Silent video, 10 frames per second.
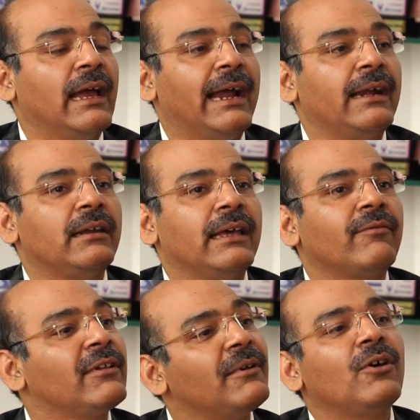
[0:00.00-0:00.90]
and there
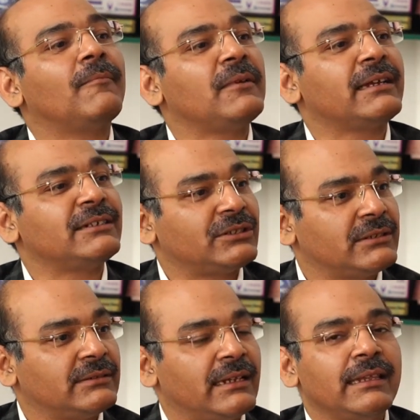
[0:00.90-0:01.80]
will be
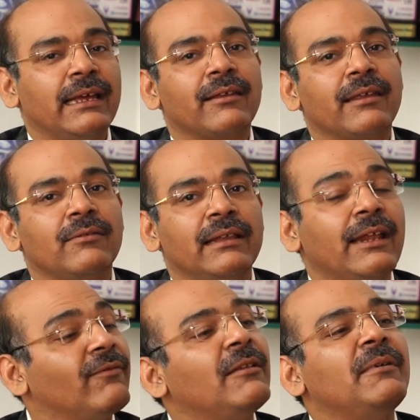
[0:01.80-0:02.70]
complications, and there
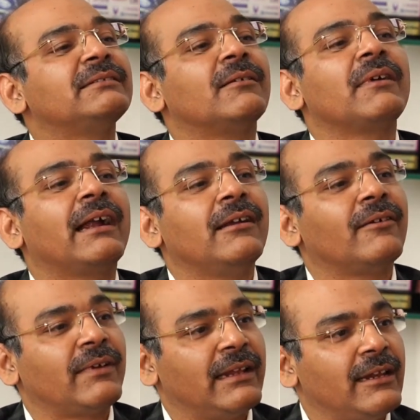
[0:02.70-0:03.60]
will be some kind
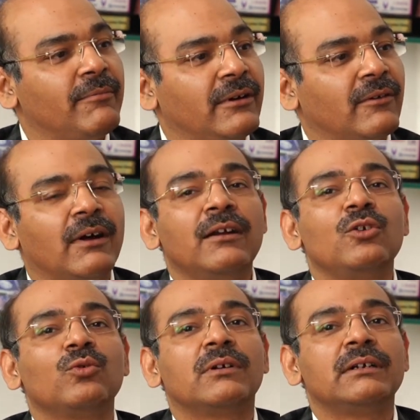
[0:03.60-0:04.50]
of an element of
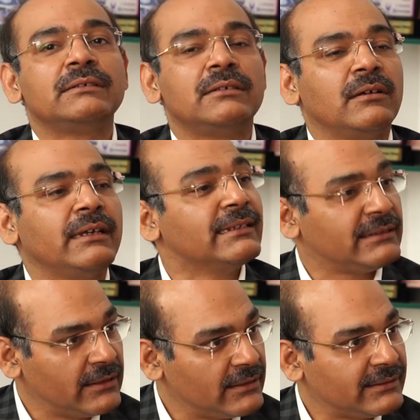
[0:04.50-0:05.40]
untoward
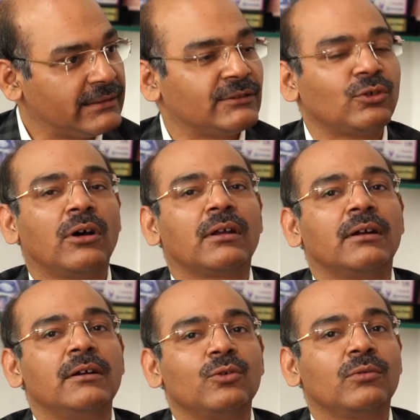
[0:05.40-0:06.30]
incidences or
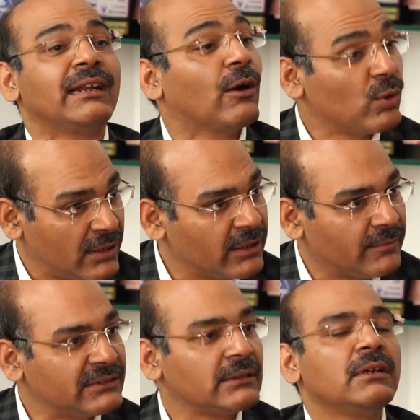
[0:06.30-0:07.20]
untoward
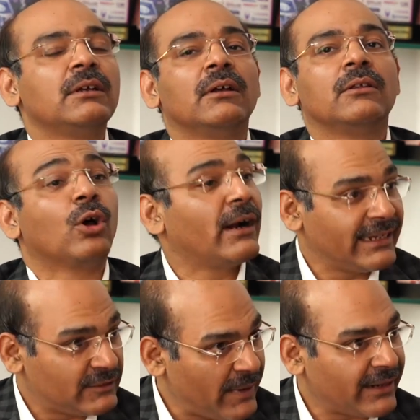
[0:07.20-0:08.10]
outcomes not
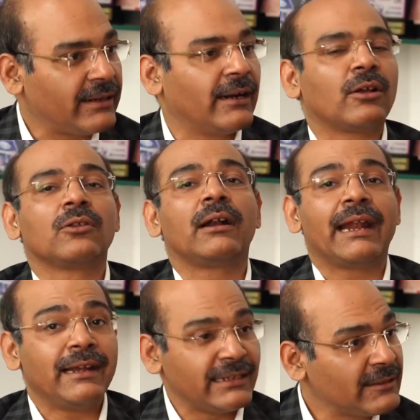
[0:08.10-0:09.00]
expected or not
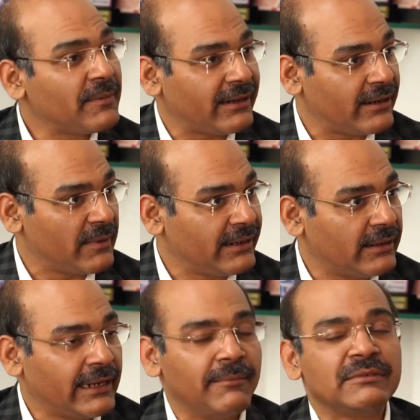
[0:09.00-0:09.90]
anticipated many
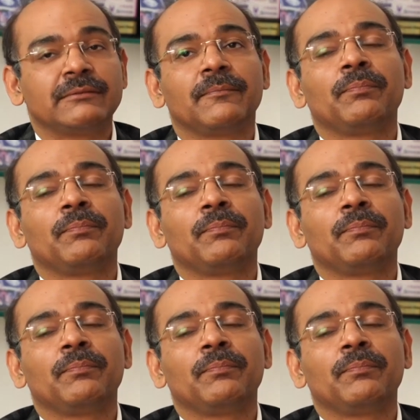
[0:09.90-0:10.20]
times.